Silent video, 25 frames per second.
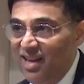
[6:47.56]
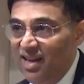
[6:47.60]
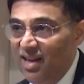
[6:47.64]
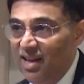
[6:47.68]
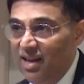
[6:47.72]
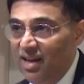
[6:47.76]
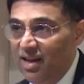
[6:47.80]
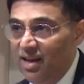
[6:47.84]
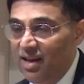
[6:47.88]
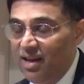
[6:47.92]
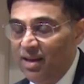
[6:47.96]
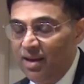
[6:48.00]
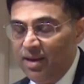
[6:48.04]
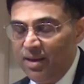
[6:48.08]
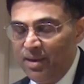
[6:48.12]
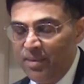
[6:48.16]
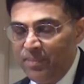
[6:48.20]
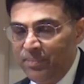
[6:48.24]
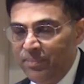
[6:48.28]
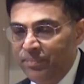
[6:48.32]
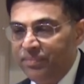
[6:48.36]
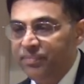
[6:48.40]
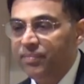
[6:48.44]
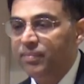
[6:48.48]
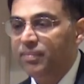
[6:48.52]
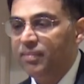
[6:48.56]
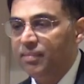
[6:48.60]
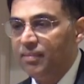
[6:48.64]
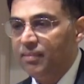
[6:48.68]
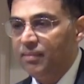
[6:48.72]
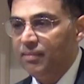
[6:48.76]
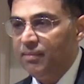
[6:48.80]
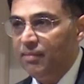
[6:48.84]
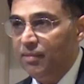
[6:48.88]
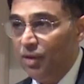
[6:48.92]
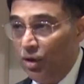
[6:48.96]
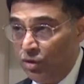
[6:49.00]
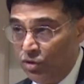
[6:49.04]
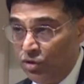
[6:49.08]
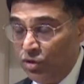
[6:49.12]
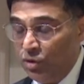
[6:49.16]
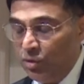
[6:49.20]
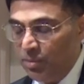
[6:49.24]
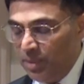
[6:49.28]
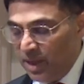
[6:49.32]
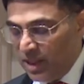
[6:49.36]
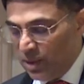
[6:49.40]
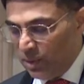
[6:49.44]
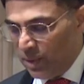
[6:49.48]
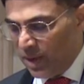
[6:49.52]
Not
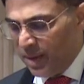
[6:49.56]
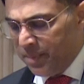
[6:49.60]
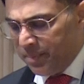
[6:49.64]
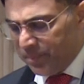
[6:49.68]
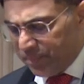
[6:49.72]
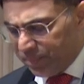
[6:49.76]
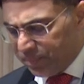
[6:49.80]
true, by the way.